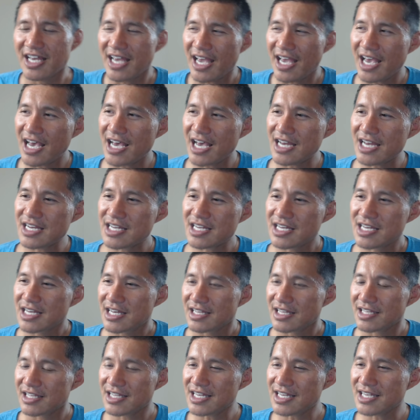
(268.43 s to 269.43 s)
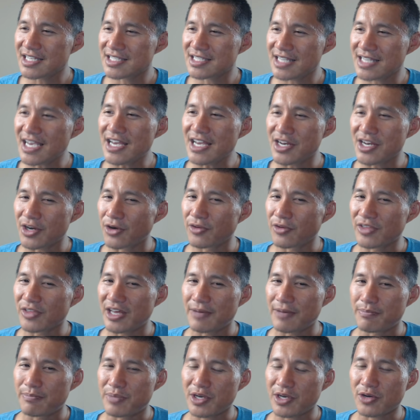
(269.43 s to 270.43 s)
And the thing is, they know
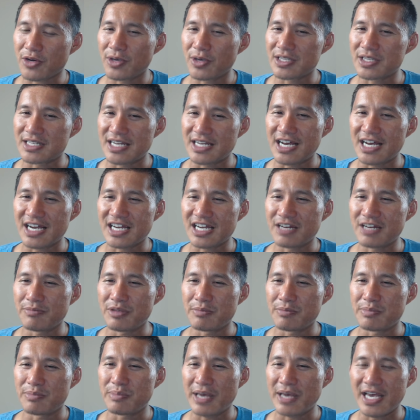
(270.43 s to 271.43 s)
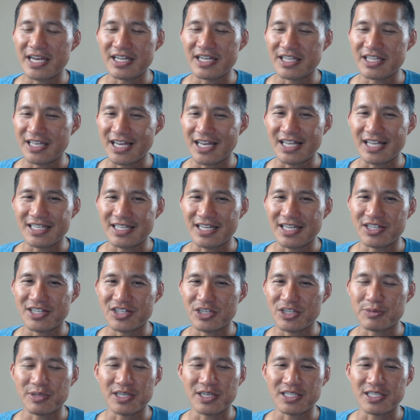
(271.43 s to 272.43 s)
that Bitcoin's not going to be banned in the United States
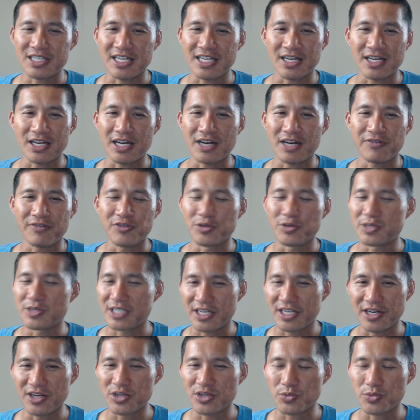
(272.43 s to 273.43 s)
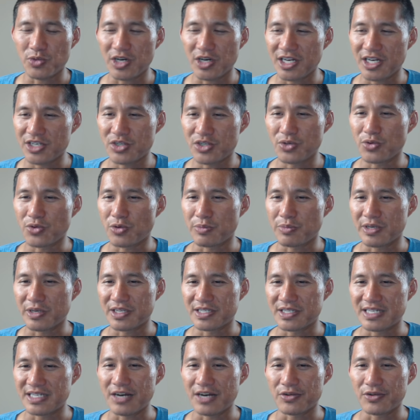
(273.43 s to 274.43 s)
just because like a few senators want it to, or
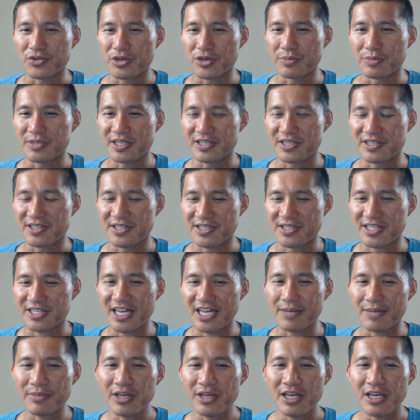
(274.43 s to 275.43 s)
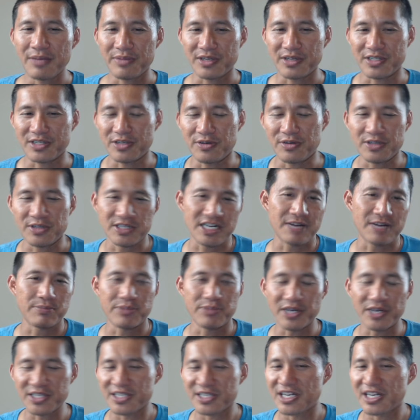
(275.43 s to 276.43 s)
because Donald Trump said it's a scam because, you know, he's not
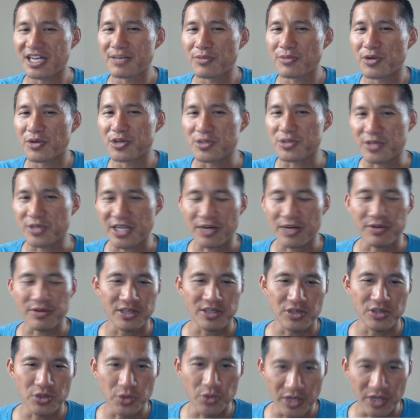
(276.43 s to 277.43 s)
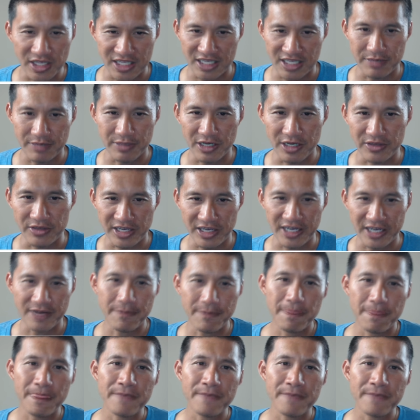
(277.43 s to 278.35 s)
president anymore. So he can't really do anything about that.